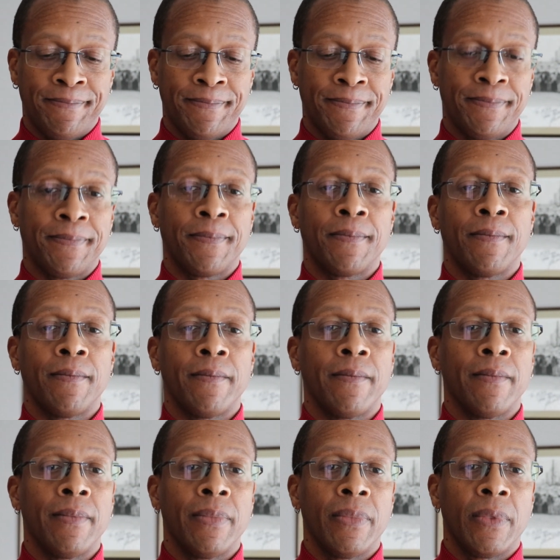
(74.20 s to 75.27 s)

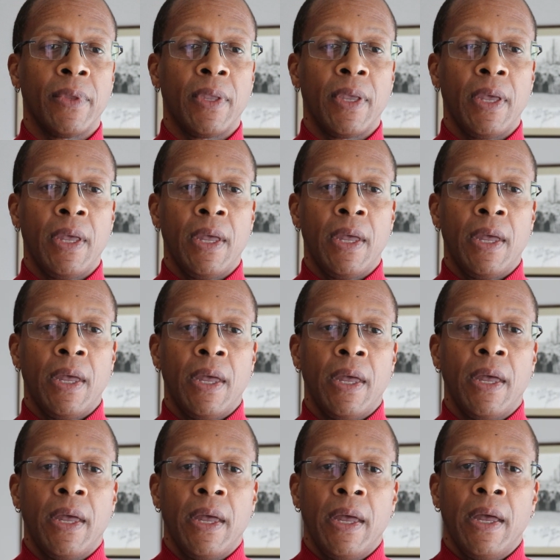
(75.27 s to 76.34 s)

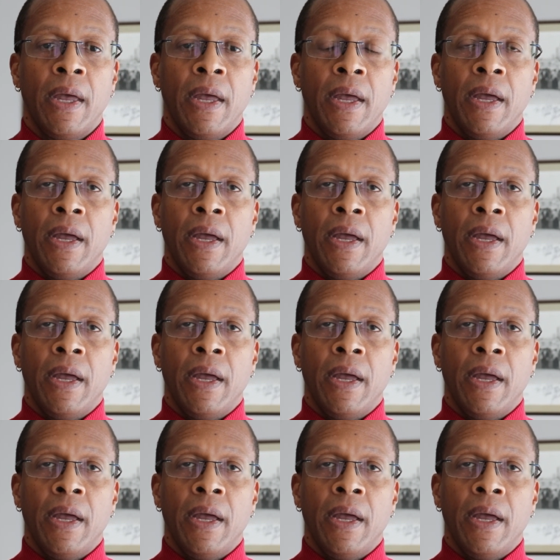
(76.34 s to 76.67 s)
(silence)